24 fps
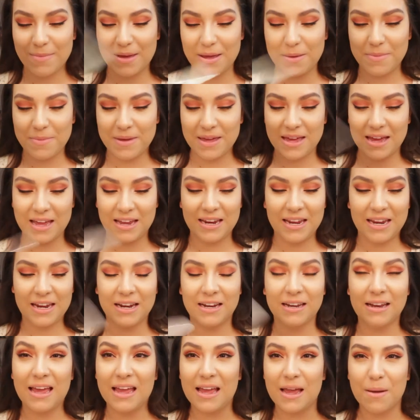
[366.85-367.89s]
Maybe I need to
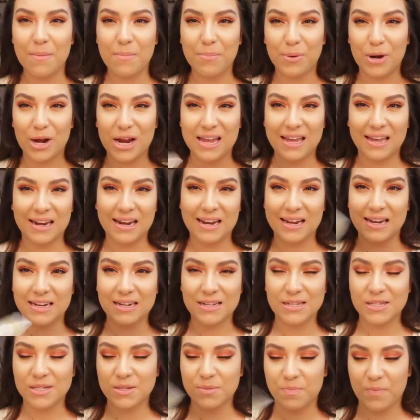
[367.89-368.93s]
like break it
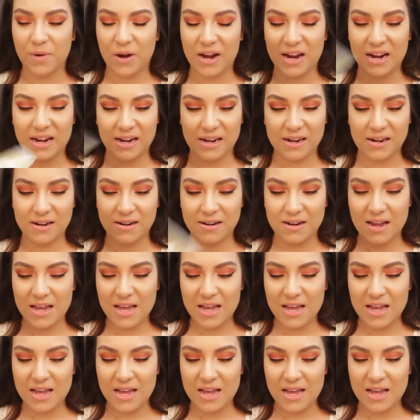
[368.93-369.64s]
in, spray it in,